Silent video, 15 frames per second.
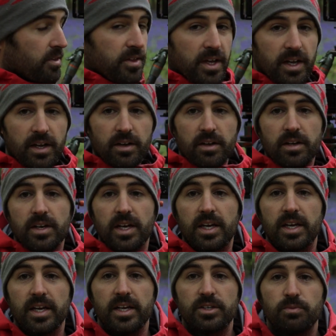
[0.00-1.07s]
think
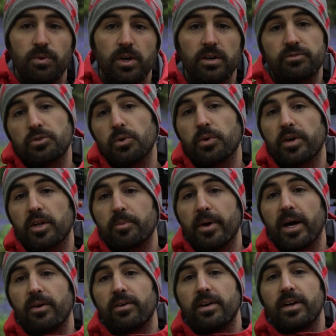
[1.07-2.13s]
Nicky is worth talking
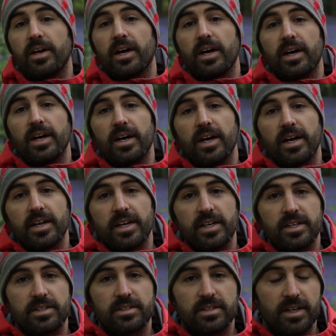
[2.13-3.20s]
about, and it
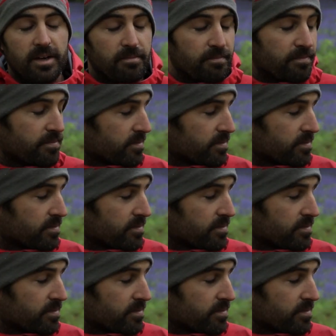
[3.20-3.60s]
is a